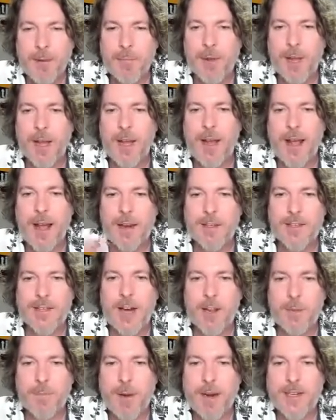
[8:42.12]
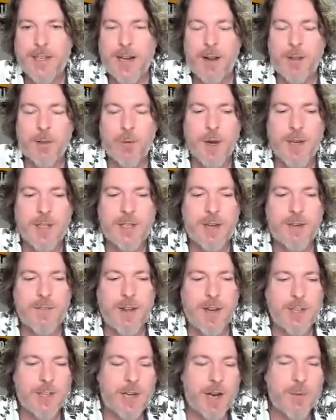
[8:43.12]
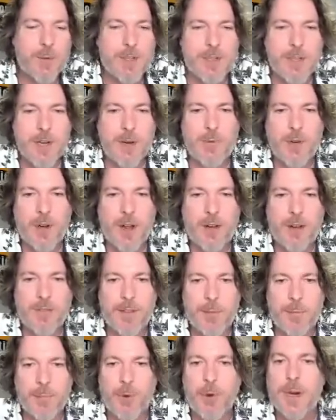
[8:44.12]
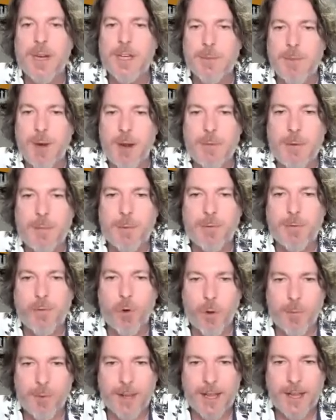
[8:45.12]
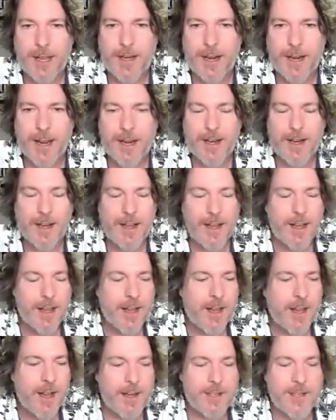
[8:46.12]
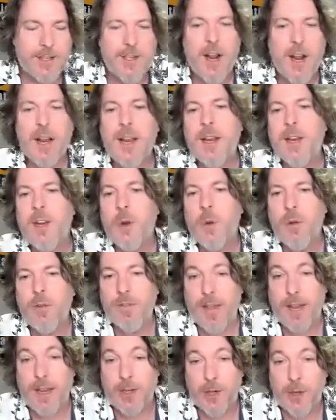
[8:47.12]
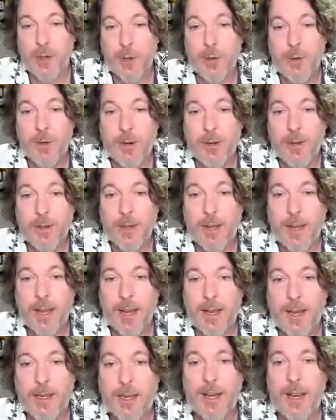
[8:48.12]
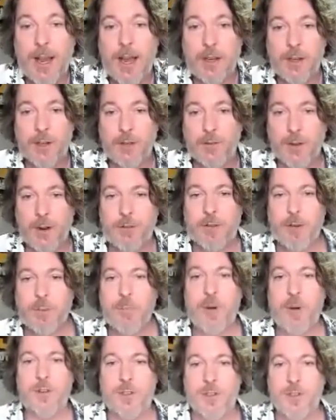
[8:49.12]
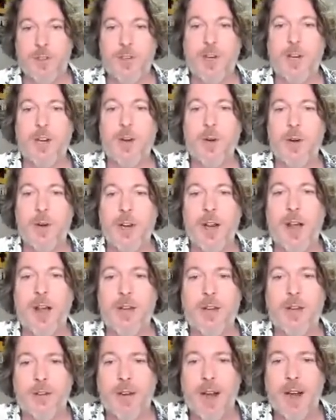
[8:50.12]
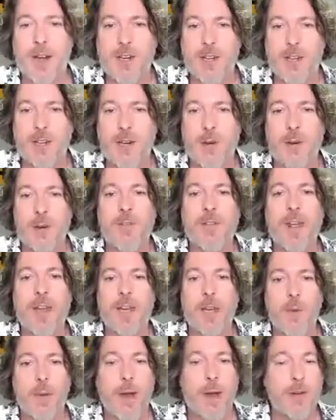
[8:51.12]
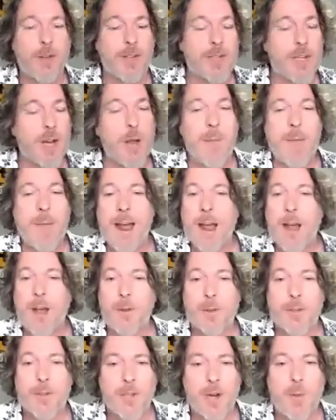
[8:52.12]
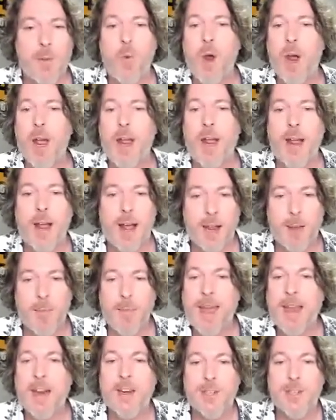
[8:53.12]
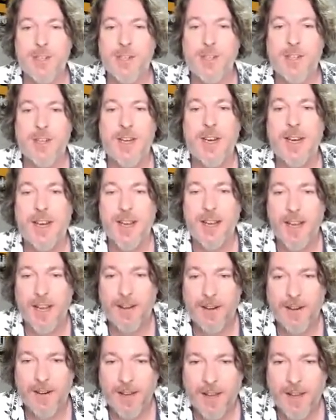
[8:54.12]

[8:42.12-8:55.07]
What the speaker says: but at a South by Southwest convention, I was tipped off that Prince might be performing that night. I snuck into a venue, and he had his 50-person security entourage clear the venue out. Somehow, some way, I managed to sneak in.